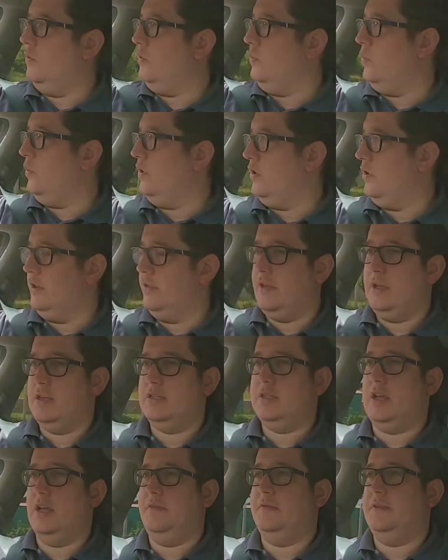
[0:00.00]
We've got to think
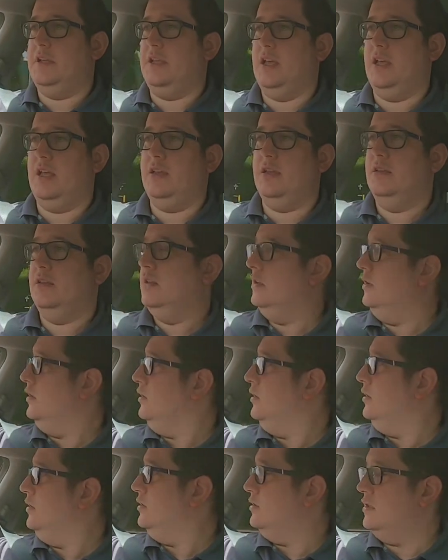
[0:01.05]
safety here.
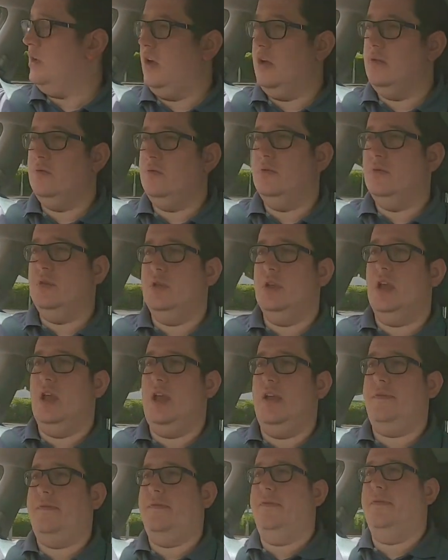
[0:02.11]
So
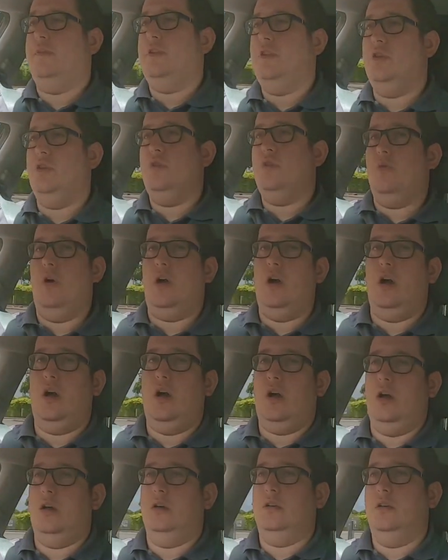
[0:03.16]
if you
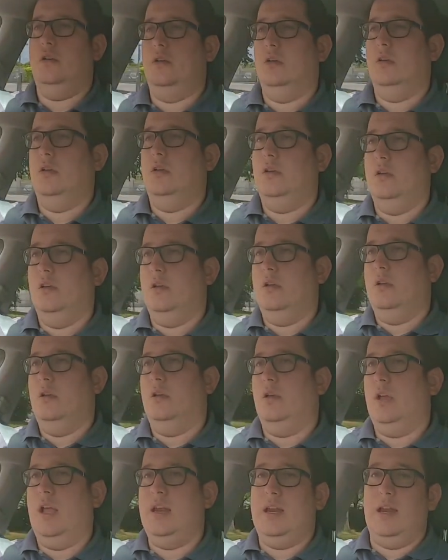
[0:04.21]
are
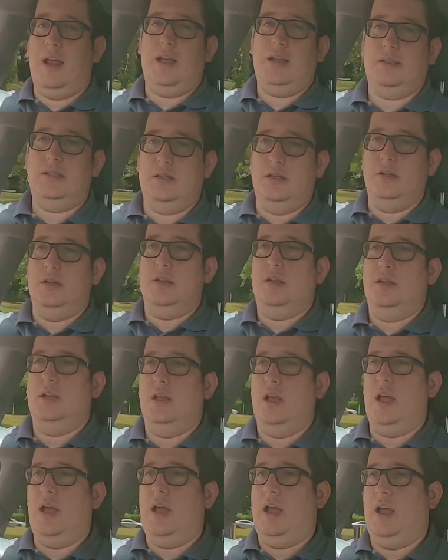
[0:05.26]
in an accident
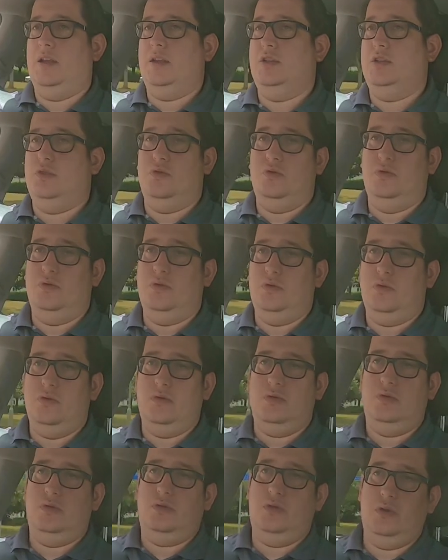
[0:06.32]
and your
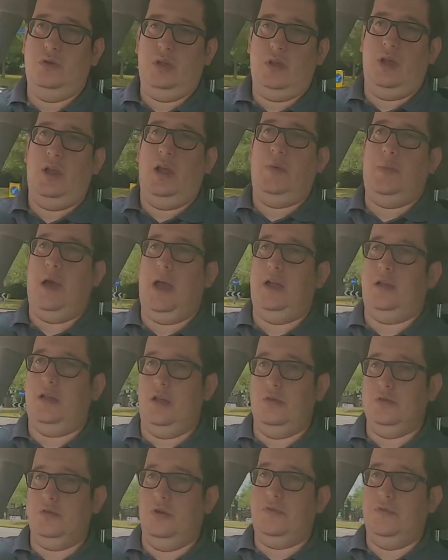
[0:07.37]
airbag
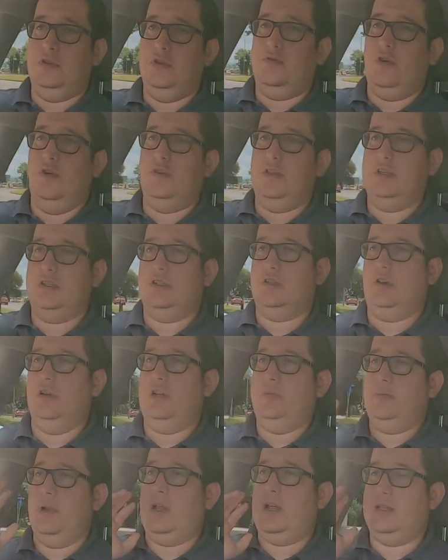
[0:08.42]
goes off and you've got this
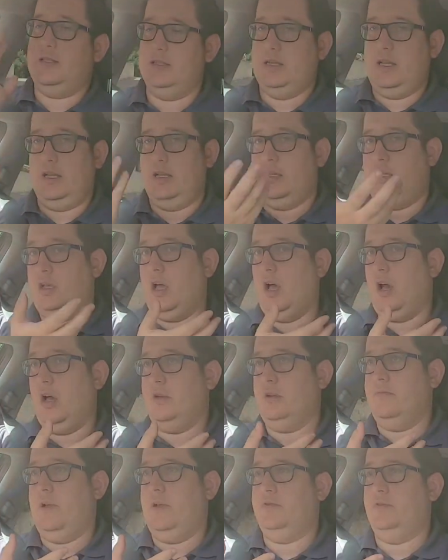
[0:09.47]
solid plastic
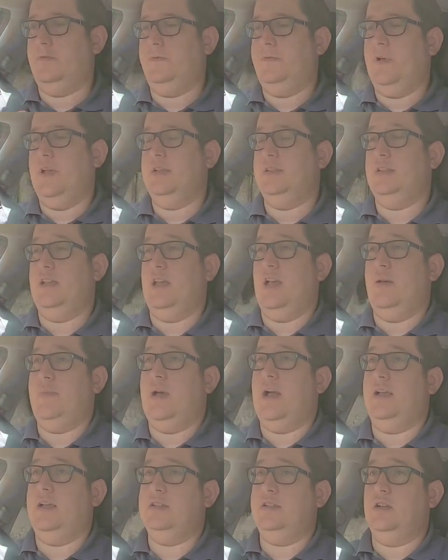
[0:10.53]
guard around your face, the
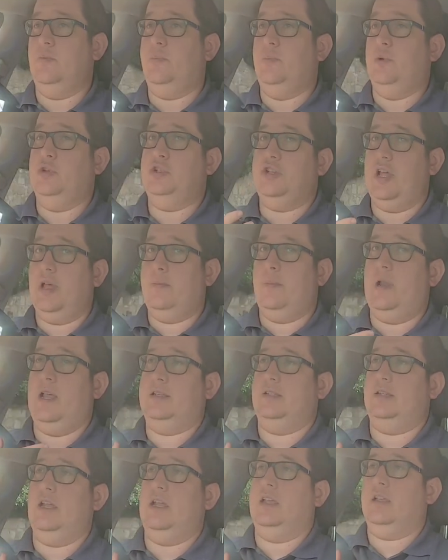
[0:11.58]
airbag is going to push that
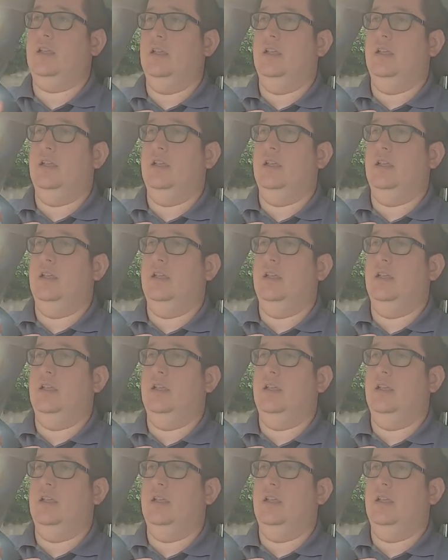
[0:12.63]
plastic